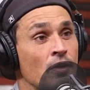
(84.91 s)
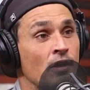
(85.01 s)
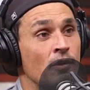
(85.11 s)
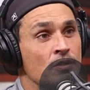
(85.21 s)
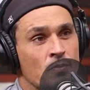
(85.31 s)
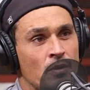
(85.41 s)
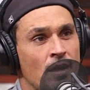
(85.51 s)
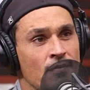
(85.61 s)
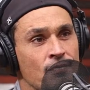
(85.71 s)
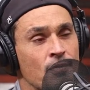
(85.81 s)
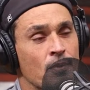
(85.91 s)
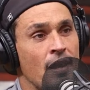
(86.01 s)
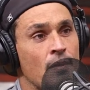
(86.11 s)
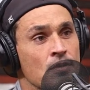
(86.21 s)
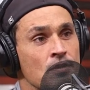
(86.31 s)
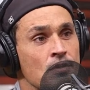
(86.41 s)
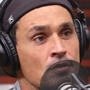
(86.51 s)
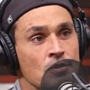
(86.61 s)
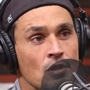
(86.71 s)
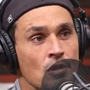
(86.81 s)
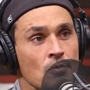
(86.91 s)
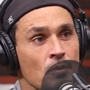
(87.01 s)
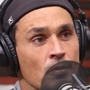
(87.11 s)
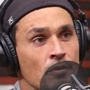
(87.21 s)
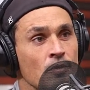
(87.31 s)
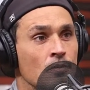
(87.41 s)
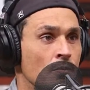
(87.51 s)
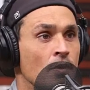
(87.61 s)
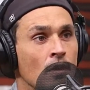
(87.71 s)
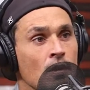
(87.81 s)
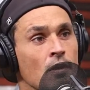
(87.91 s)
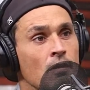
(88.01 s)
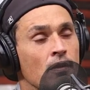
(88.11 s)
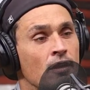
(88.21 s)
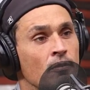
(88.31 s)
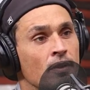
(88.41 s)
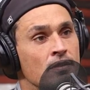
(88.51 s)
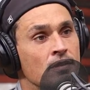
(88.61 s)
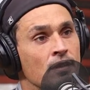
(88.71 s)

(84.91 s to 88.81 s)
because we don't have 3 hours into a show, but we'll do intermittent stuff.